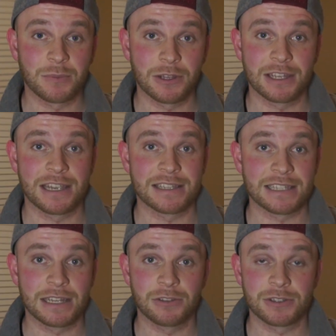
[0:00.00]
but like I
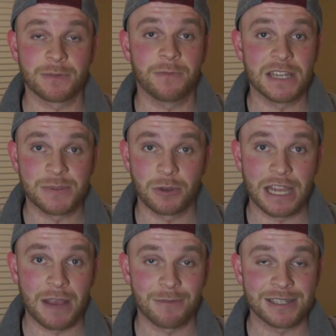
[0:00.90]
said, there's Facebook
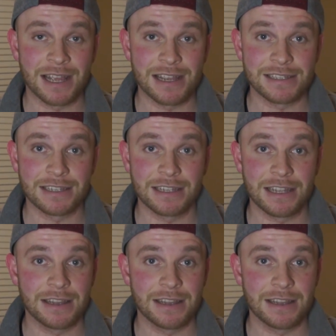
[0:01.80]
advertising